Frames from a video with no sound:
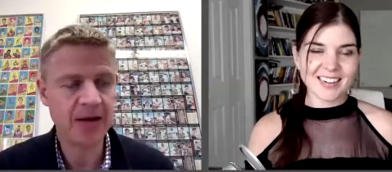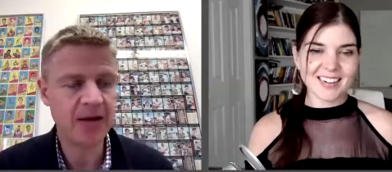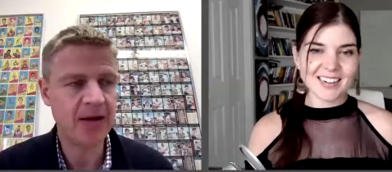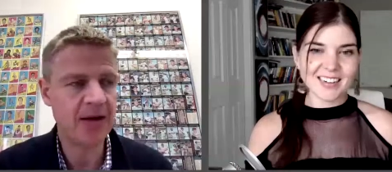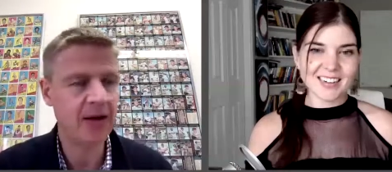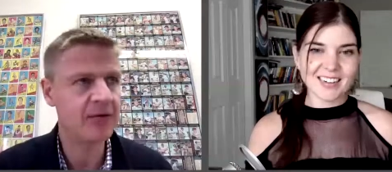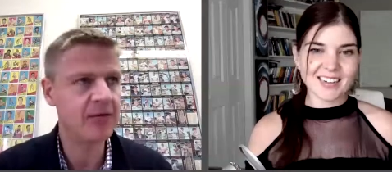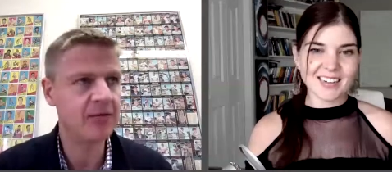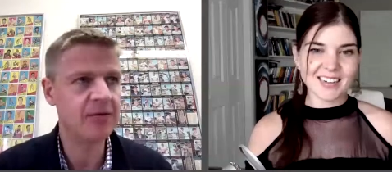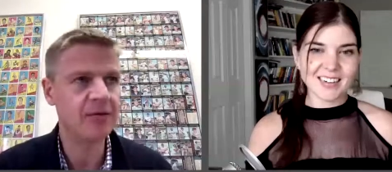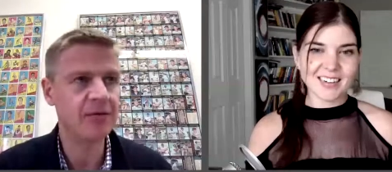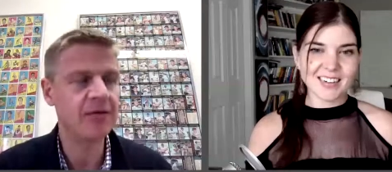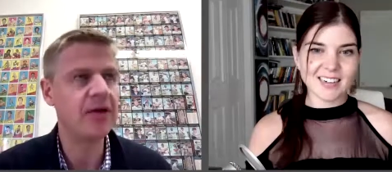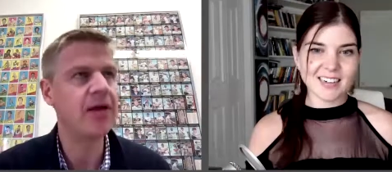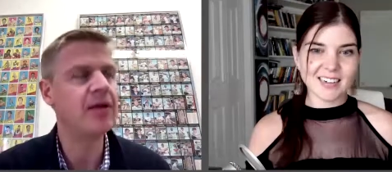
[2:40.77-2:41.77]
Speaker 1: uh, i
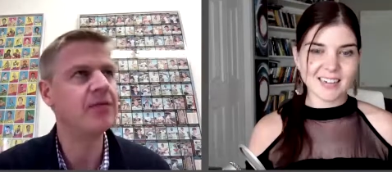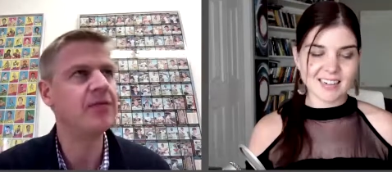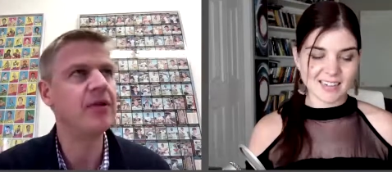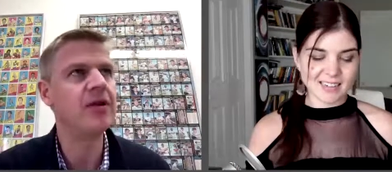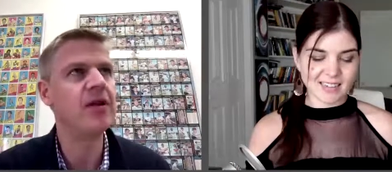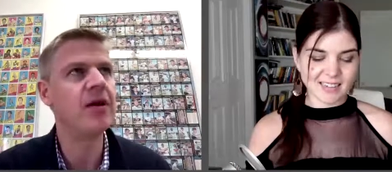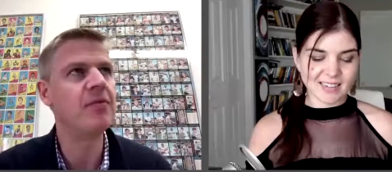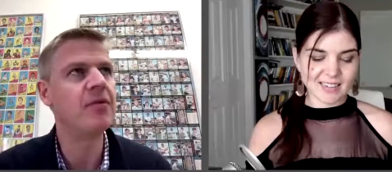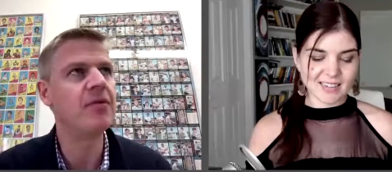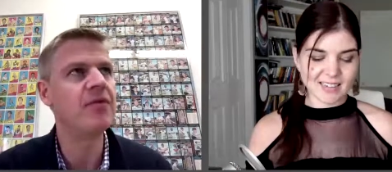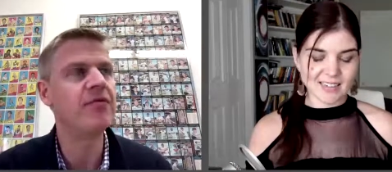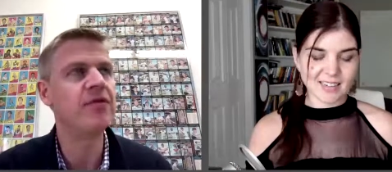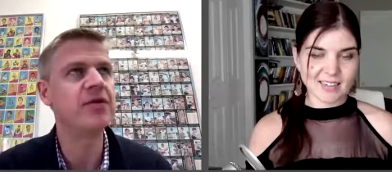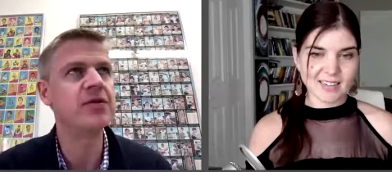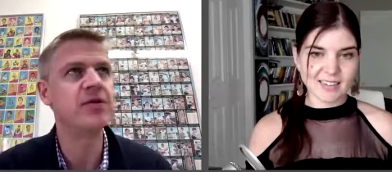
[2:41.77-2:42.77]
don't uh, the number
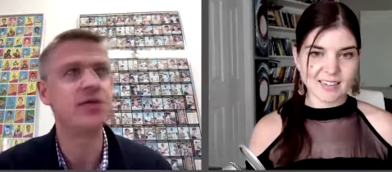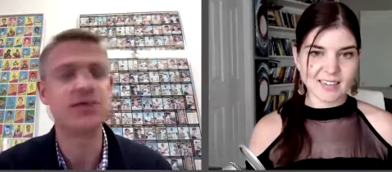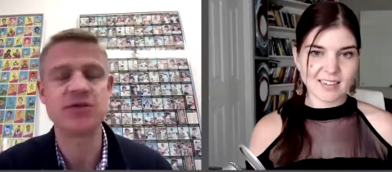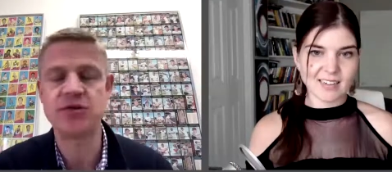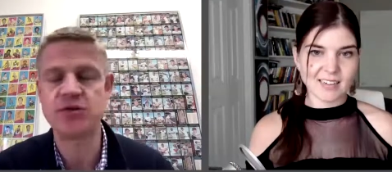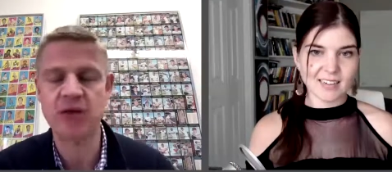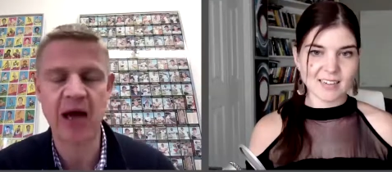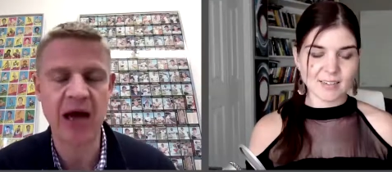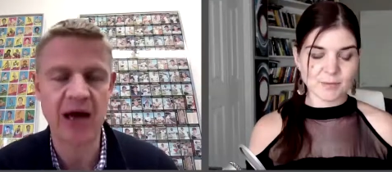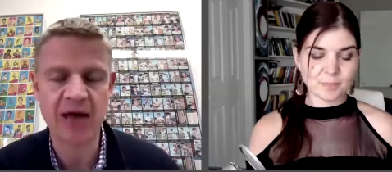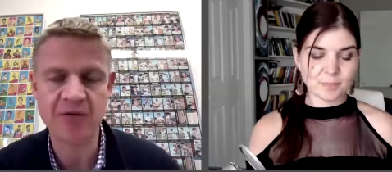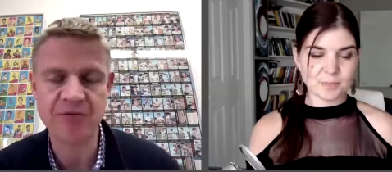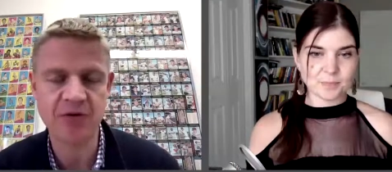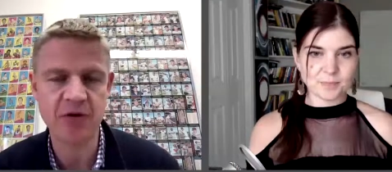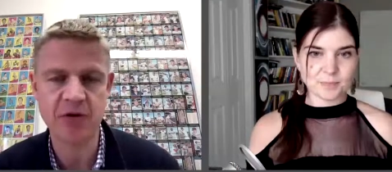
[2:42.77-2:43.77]
of so it's
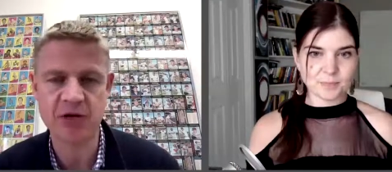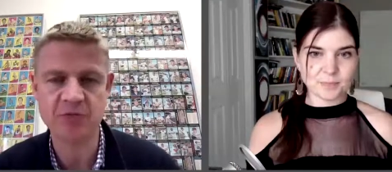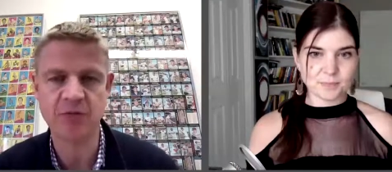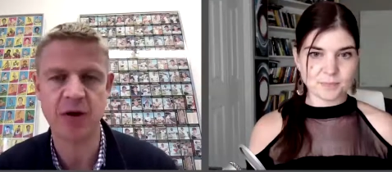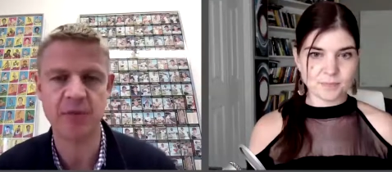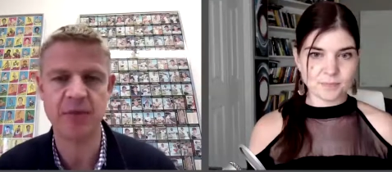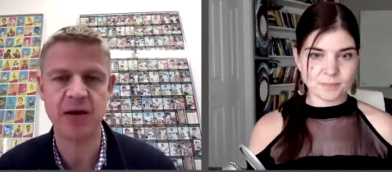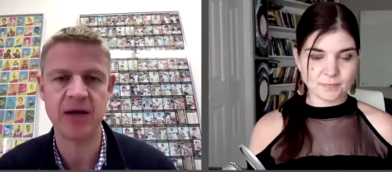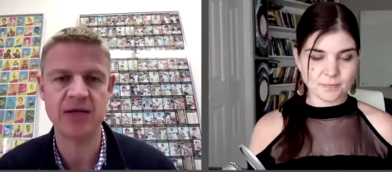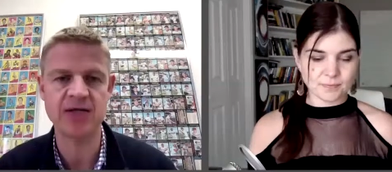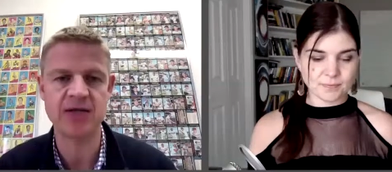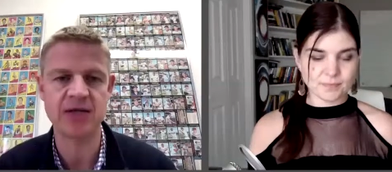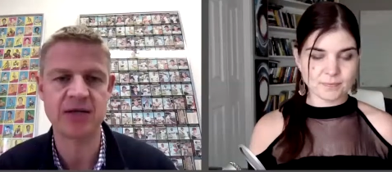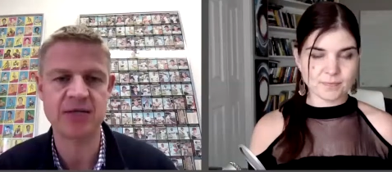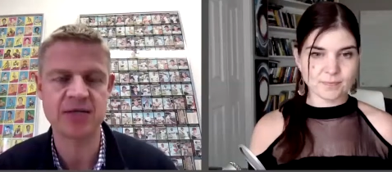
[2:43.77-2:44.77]
half the us
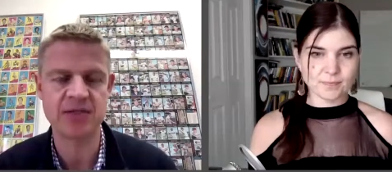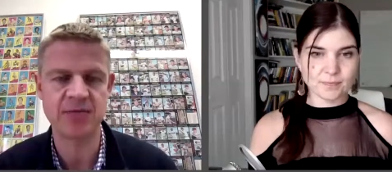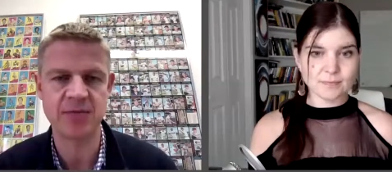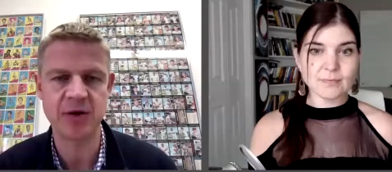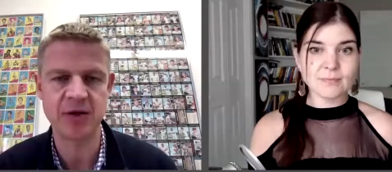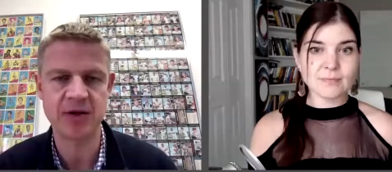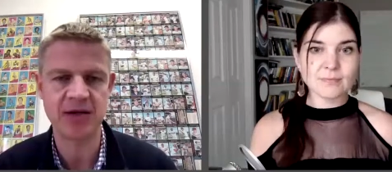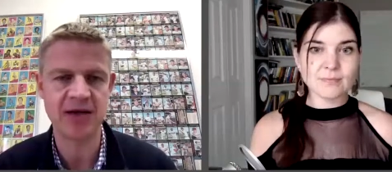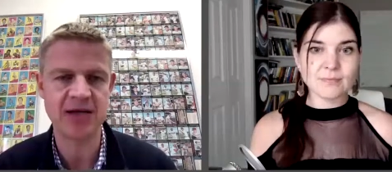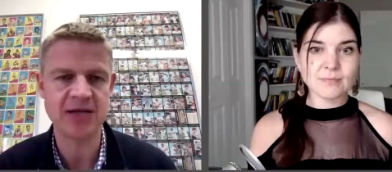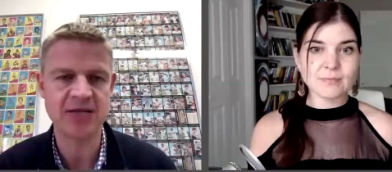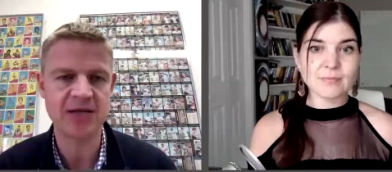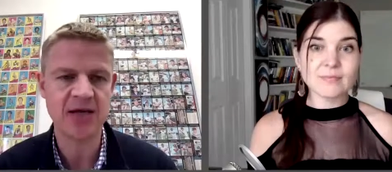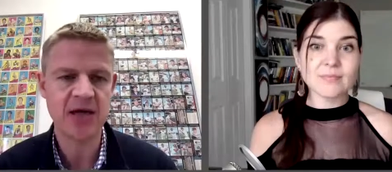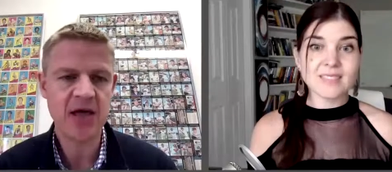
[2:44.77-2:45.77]
population listens to
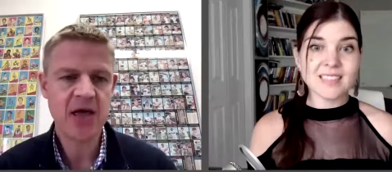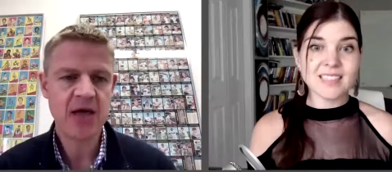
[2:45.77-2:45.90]
podcasts